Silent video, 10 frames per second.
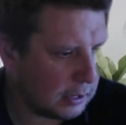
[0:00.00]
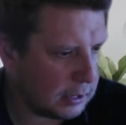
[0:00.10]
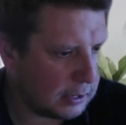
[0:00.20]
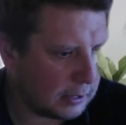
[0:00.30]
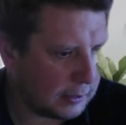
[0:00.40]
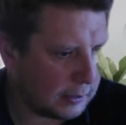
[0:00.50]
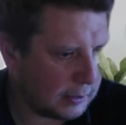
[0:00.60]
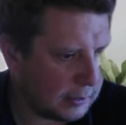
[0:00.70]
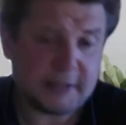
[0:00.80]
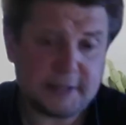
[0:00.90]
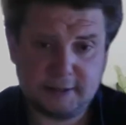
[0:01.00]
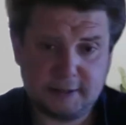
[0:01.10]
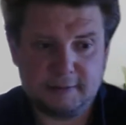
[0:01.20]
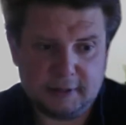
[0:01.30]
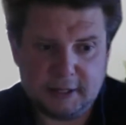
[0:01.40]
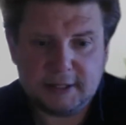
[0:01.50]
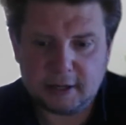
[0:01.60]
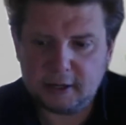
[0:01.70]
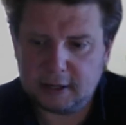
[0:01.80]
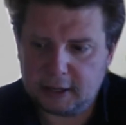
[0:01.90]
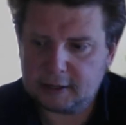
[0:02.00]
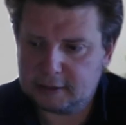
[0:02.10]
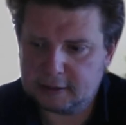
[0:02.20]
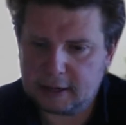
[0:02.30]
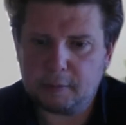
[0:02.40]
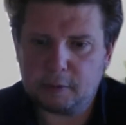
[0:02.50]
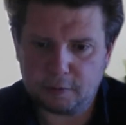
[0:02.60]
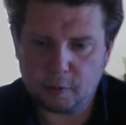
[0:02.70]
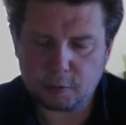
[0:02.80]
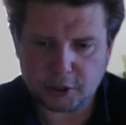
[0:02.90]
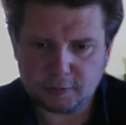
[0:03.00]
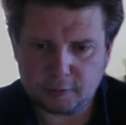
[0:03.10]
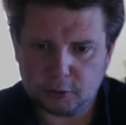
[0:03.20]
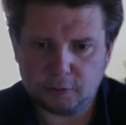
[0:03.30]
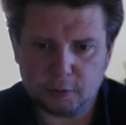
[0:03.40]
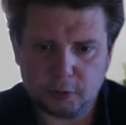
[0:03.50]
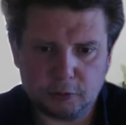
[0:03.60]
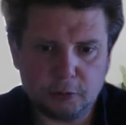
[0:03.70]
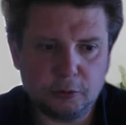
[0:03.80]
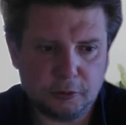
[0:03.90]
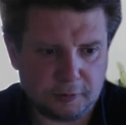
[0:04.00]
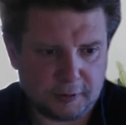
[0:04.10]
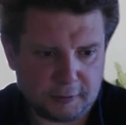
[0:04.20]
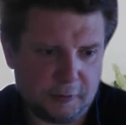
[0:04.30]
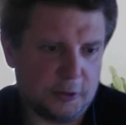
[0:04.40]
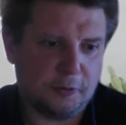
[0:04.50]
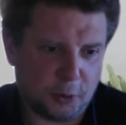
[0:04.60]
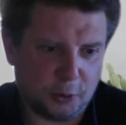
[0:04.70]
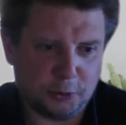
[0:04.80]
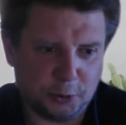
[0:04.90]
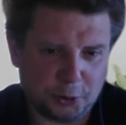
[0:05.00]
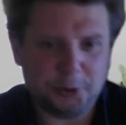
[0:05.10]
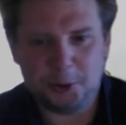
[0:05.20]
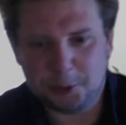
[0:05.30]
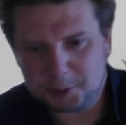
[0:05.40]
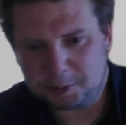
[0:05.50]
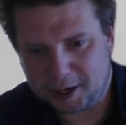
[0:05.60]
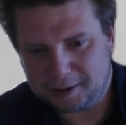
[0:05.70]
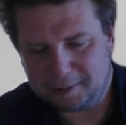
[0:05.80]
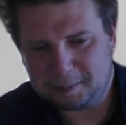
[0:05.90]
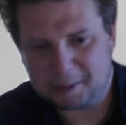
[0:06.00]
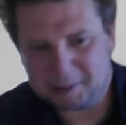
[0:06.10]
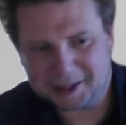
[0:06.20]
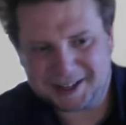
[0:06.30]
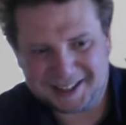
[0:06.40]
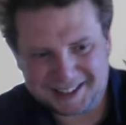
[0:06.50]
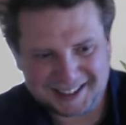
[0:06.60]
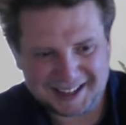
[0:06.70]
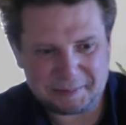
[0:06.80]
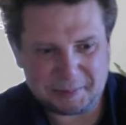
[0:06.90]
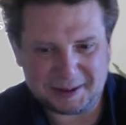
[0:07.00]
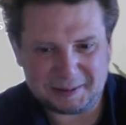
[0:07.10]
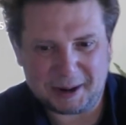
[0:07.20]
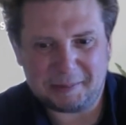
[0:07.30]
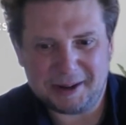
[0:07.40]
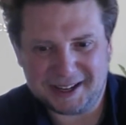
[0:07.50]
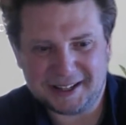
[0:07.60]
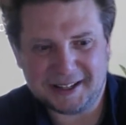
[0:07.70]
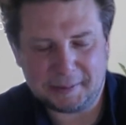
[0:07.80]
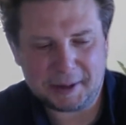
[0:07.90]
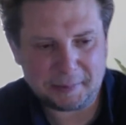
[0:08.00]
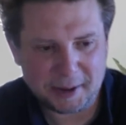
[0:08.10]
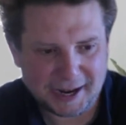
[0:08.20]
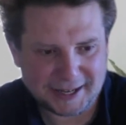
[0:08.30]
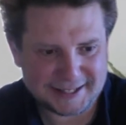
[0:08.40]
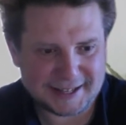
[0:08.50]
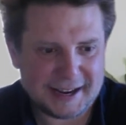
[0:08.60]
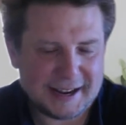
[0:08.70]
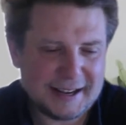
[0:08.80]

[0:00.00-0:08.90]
there are literally like a couple of options what to do. First of all, don't use private public LLM APIs.